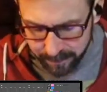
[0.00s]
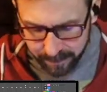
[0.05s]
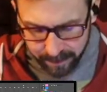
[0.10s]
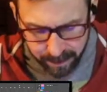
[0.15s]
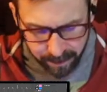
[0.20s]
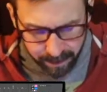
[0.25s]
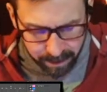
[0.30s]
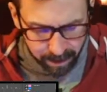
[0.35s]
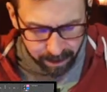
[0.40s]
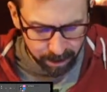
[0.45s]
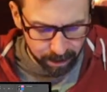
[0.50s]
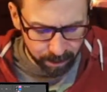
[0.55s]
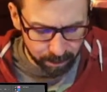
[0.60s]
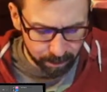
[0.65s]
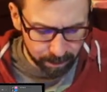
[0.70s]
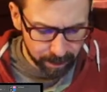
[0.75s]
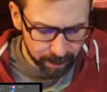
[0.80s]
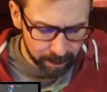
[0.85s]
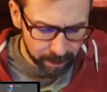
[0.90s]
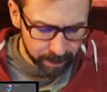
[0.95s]
Um,
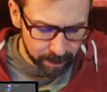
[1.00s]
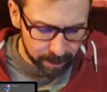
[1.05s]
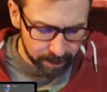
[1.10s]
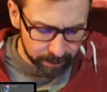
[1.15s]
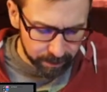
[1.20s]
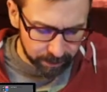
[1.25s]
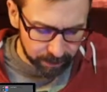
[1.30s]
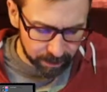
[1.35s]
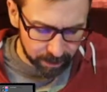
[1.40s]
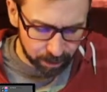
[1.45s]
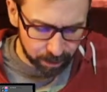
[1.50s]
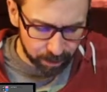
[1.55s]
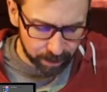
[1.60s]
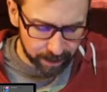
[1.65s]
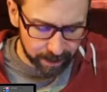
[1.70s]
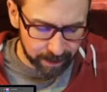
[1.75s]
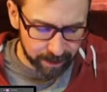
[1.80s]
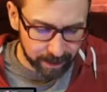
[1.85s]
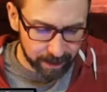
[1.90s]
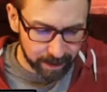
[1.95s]
so
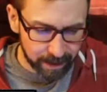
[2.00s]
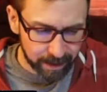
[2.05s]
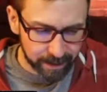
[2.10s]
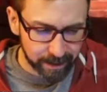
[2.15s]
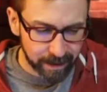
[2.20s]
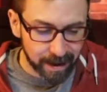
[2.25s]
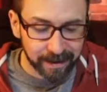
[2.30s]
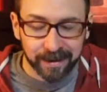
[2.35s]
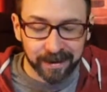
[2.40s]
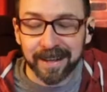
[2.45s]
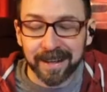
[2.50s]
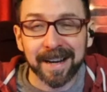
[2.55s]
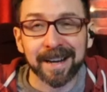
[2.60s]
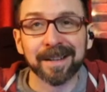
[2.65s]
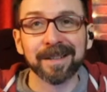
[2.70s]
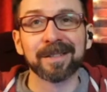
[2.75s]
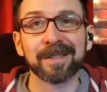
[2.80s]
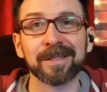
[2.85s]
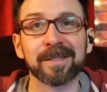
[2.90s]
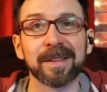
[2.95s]
I stayed
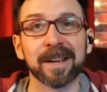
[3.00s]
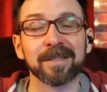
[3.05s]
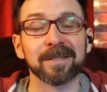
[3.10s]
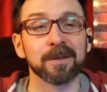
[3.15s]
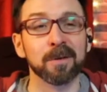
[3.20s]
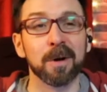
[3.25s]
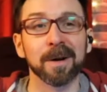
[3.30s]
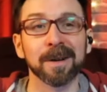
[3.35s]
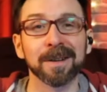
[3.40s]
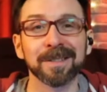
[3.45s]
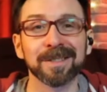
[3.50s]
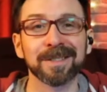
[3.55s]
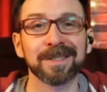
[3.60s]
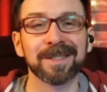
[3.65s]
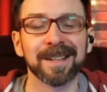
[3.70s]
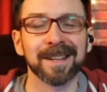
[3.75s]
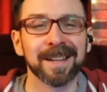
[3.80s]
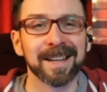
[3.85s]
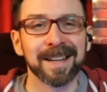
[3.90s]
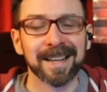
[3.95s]
as long
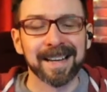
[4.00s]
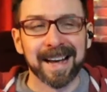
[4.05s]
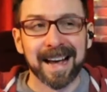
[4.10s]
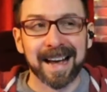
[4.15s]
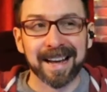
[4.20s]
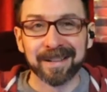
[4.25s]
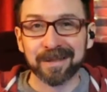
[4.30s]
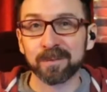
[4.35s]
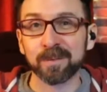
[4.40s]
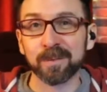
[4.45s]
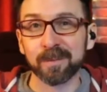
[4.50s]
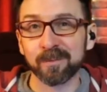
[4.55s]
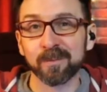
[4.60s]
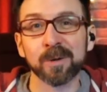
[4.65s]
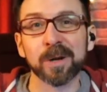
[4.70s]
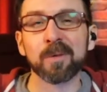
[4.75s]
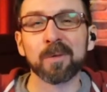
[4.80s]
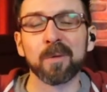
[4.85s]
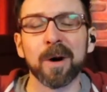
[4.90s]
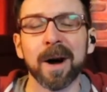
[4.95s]
as
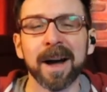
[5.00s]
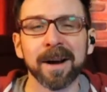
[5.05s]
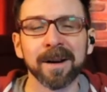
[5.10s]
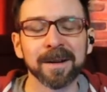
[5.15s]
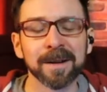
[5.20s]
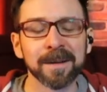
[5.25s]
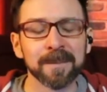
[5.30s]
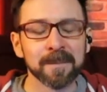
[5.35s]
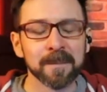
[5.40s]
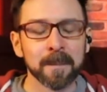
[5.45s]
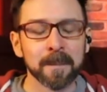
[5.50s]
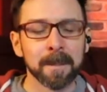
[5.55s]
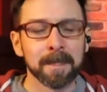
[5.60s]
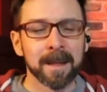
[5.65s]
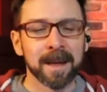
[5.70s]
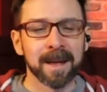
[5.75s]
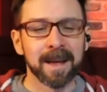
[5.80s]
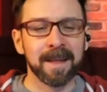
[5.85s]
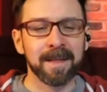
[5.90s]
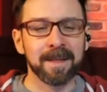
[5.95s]
required,
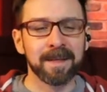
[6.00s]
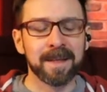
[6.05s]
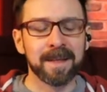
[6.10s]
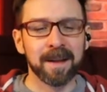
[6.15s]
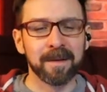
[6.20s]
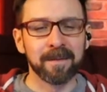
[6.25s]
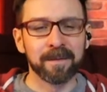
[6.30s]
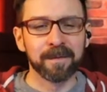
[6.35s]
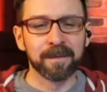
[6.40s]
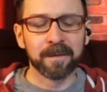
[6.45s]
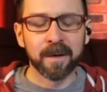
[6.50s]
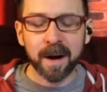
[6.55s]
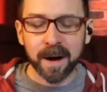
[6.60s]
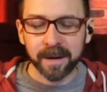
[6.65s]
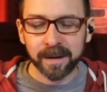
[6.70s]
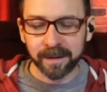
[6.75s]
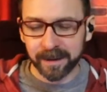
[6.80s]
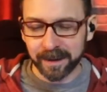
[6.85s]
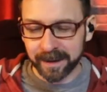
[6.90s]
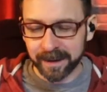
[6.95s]
and then
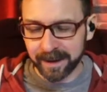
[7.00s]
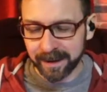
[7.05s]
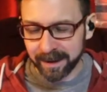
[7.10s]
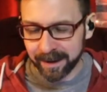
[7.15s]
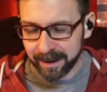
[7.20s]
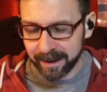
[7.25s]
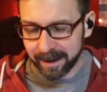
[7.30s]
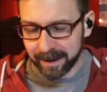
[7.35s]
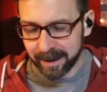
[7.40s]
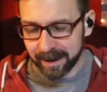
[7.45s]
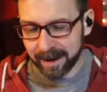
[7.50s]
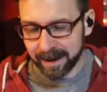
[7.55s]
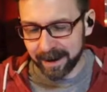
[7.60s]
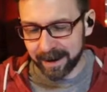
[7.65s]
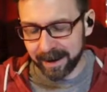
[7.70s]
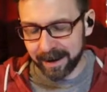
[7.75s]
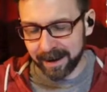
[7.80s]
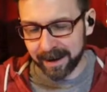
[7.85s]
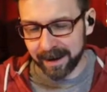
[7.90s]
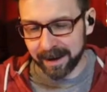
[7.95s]
finally
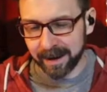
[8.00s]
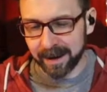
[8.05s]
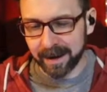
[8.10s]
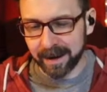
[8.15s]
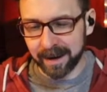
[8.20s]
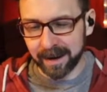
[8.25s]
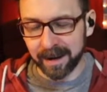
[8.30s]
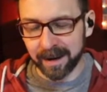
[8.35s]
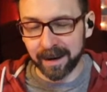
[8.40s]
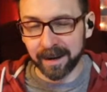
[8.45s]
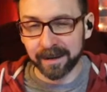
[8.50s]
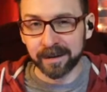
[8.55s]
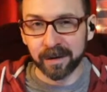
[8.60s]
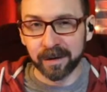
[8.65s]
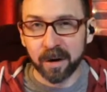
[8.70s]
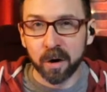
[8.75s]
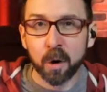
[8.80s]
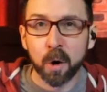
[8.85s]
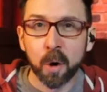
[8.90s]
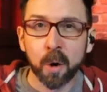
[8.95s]
a
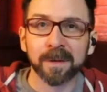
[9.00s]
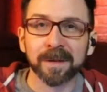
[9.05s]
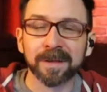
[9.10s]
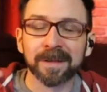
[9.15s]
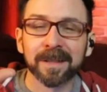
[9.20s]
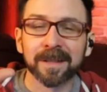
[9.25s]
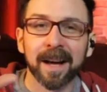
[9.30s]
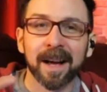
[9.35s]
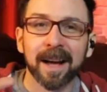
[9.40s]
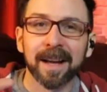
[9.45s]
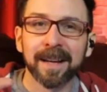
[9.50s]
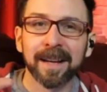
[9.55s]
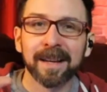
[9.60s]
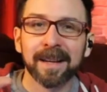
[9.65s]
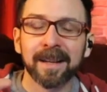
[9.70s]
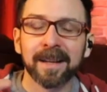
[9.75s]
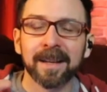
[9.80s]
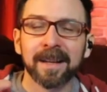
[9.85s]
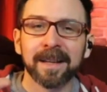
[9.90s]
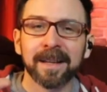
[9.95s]
homeless guy
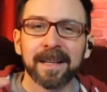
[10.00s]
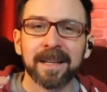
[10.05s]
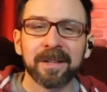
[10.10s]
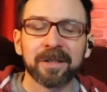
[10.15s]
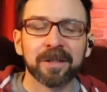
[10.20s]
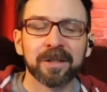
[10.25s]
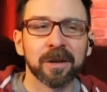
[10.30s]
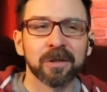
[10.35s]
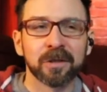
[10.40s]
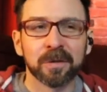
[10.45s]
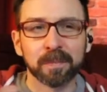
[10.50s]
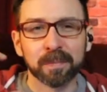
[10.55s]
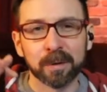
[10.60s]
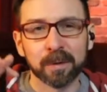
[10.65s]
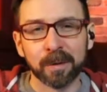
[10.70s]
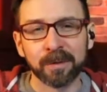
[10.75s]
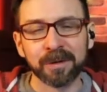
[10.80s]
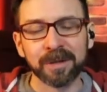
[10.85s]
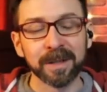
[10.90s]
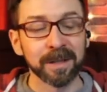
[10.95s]
he starts
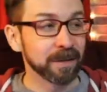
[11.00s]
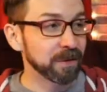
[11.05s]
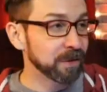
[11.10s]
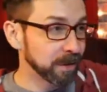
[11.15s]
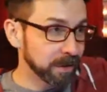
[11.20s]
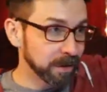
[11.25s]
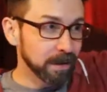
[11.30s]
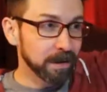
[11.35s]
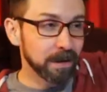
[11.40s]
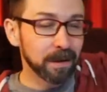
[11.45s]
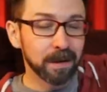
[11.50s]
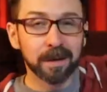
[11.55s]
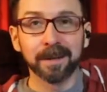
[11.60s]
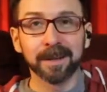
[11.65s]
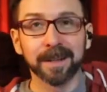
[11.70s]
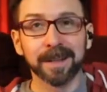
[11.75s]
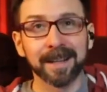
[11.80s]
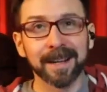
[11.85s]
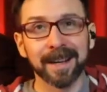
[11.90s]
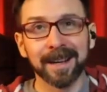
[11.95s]
approaching, and he's like, oh,
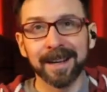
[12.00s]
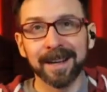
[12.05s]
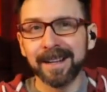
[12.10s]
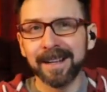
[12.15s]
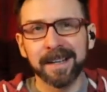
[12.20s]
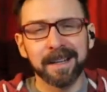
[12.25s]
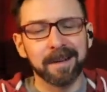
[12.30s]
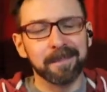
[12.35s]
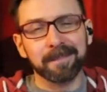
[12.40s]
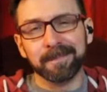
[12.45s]
like hey,